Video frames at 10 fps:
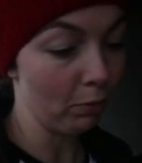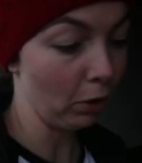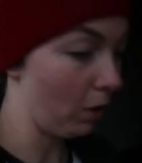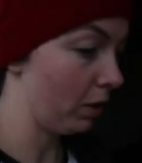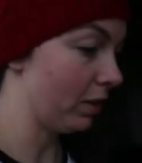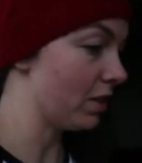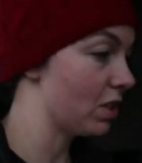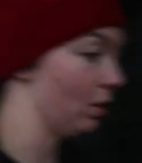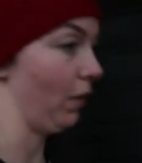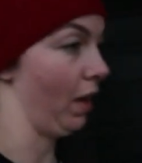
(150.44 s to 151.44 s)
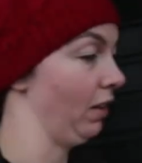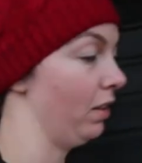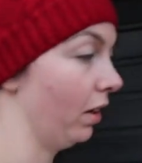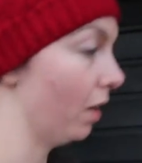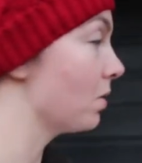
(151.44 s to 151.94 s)
regardless of
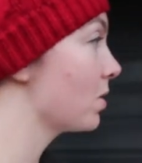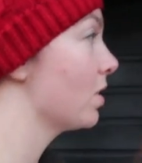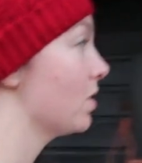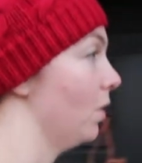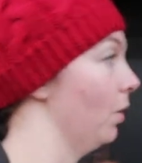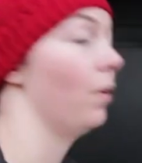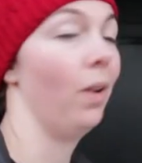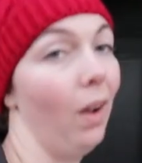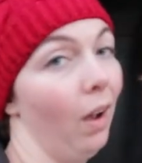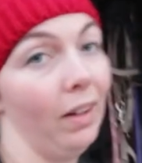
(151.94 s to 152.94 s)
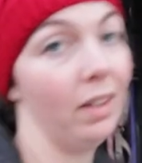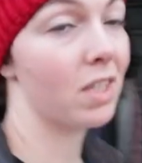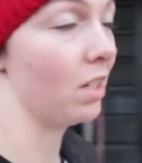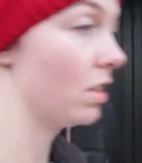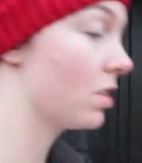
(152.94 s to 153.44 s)
anything else. So I need
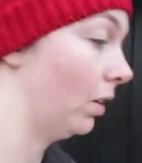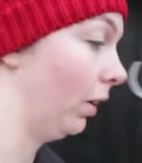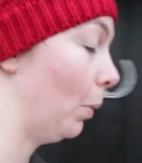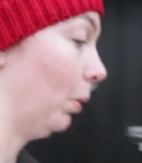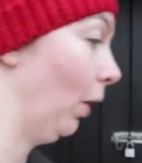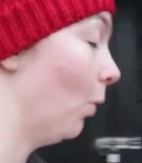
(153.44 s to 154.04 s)
to suck it up and get